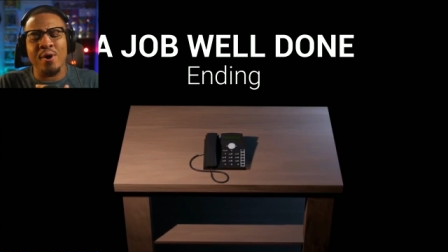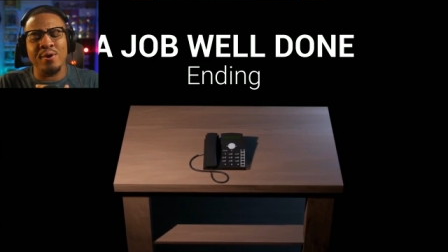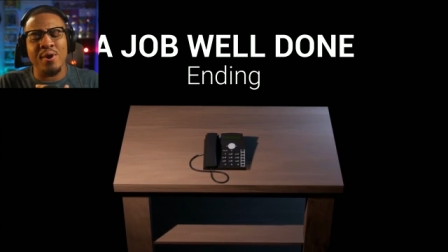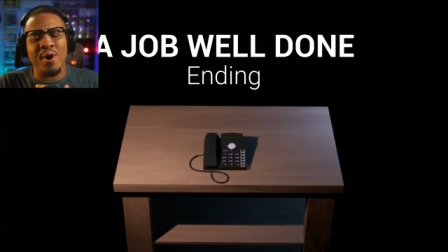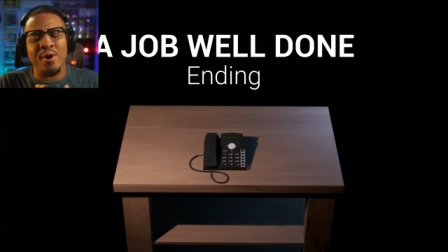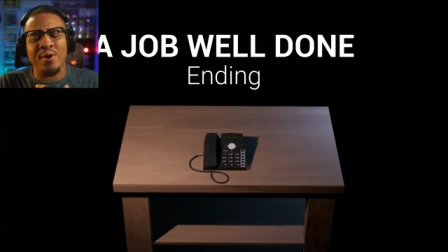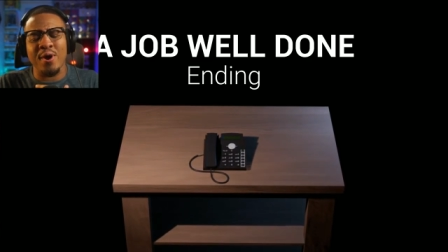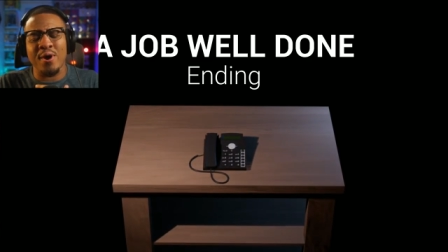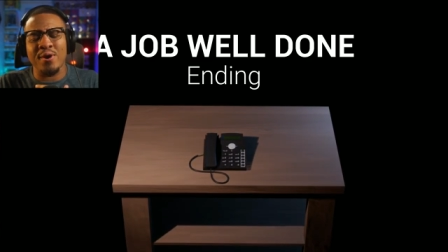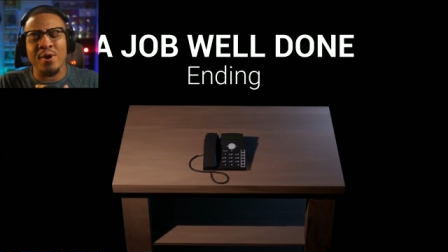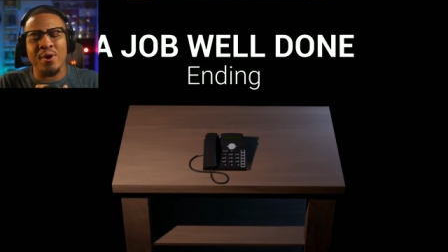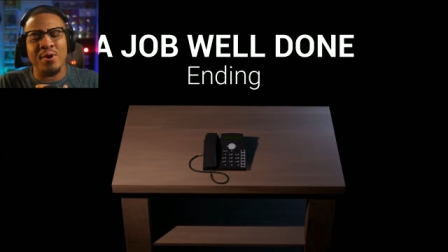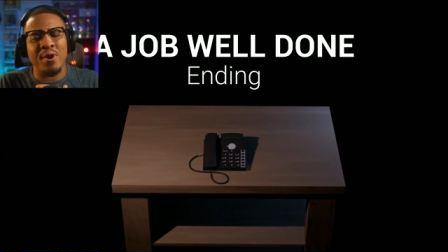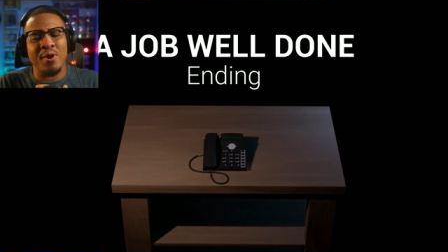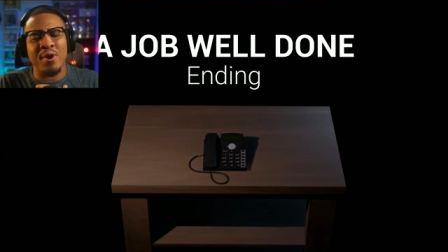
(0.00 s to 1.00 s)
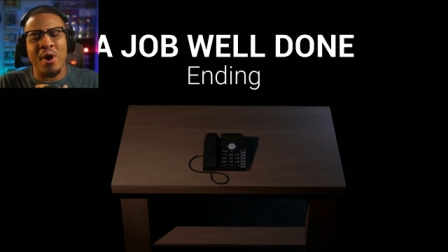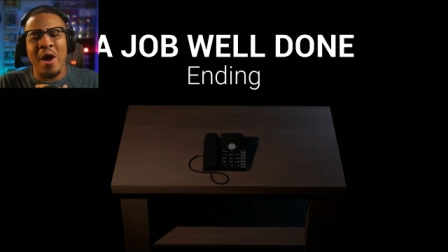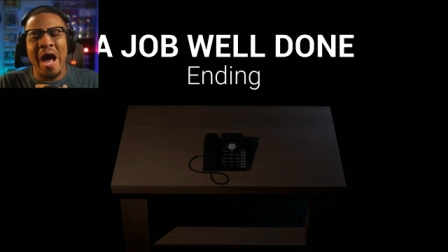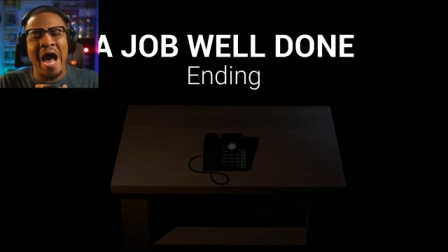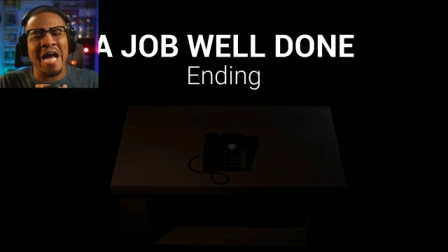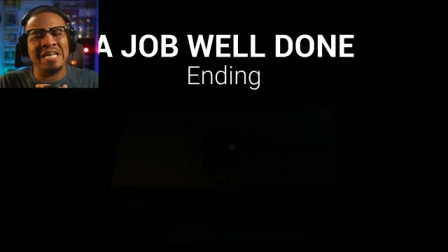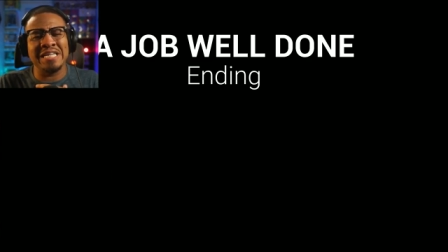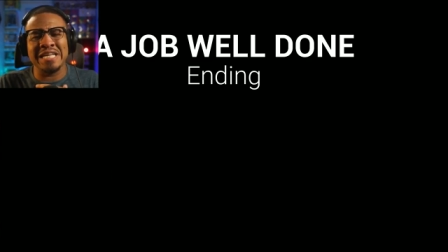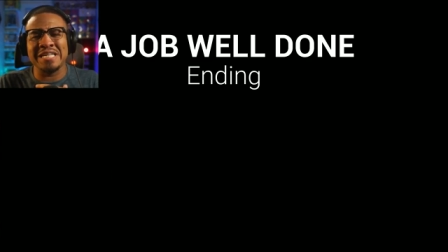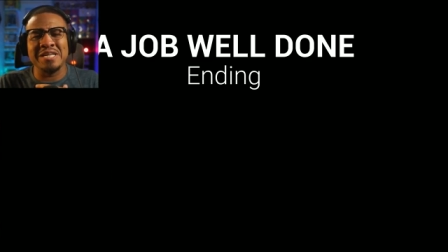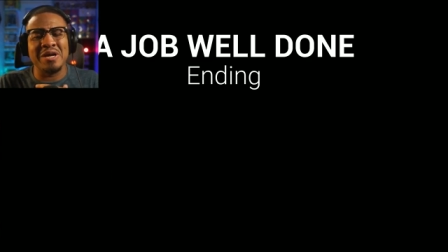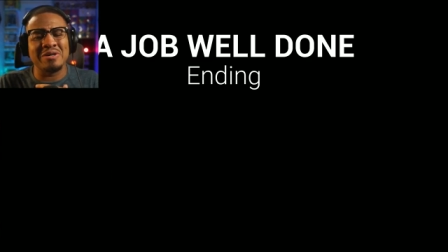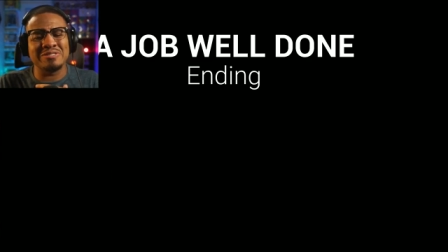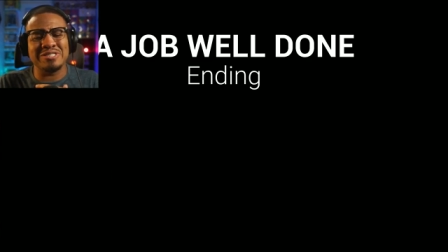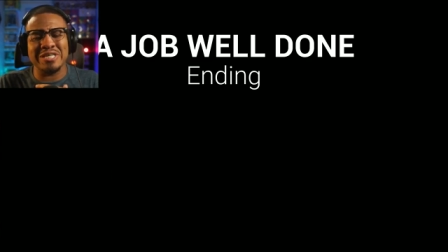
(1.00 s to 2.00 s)
I did
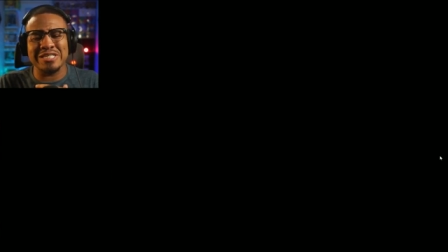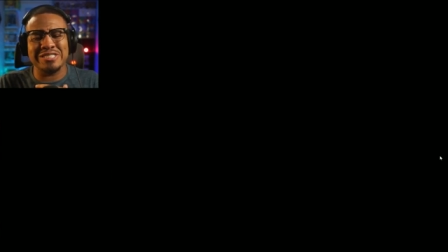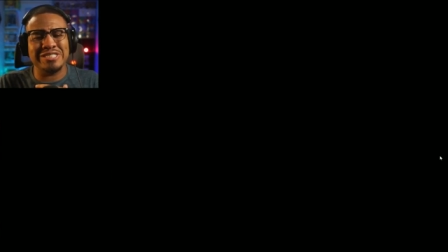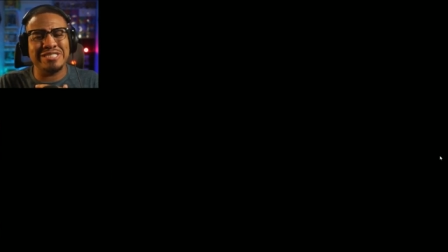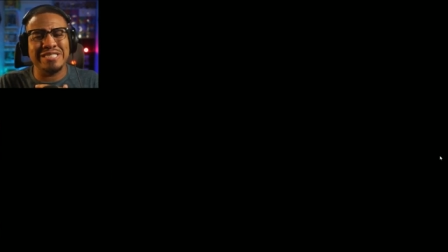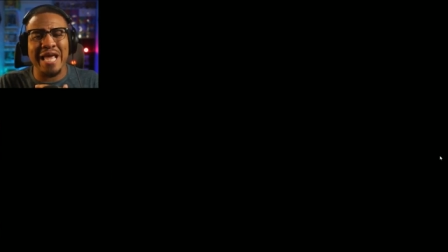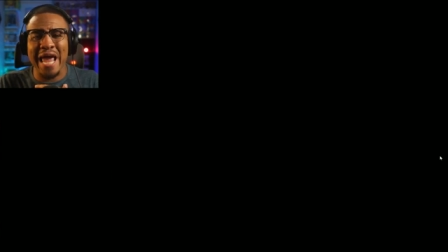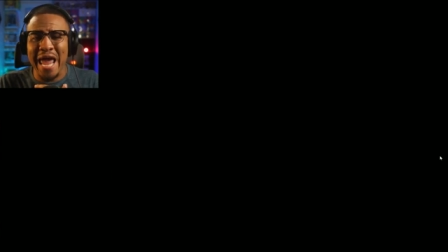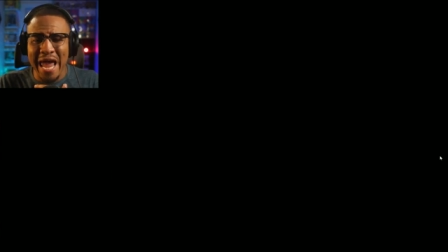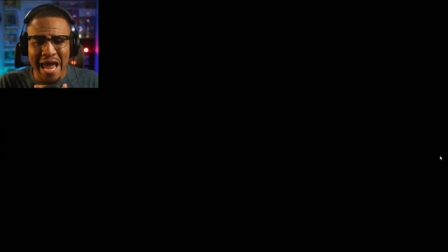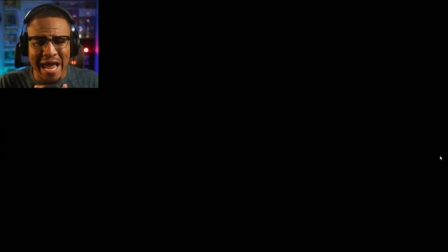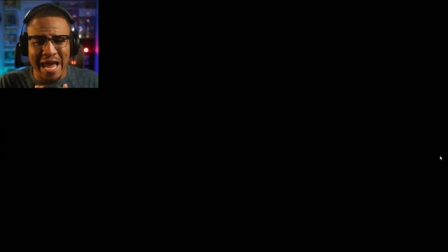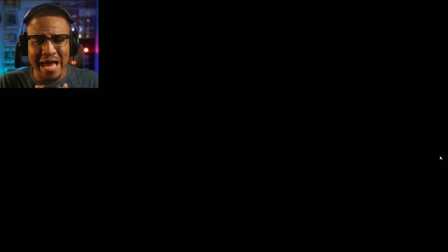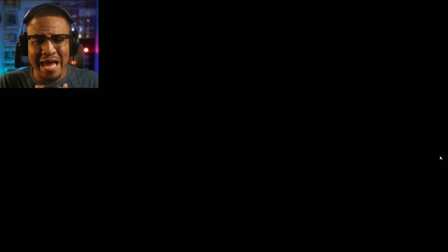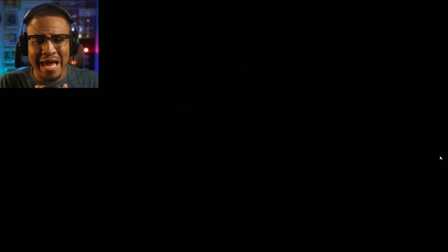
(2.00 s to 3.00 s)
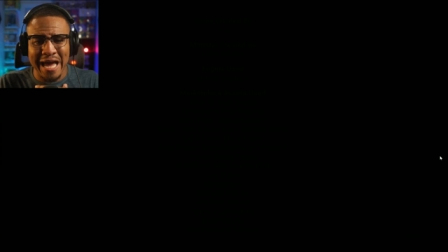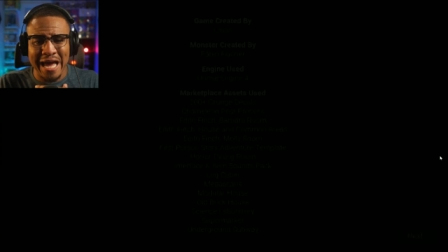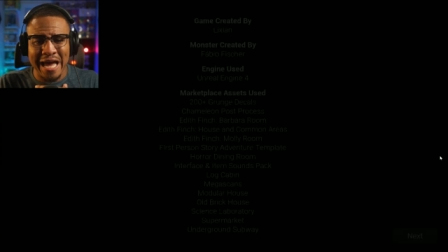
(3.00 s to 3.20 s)
no such thing.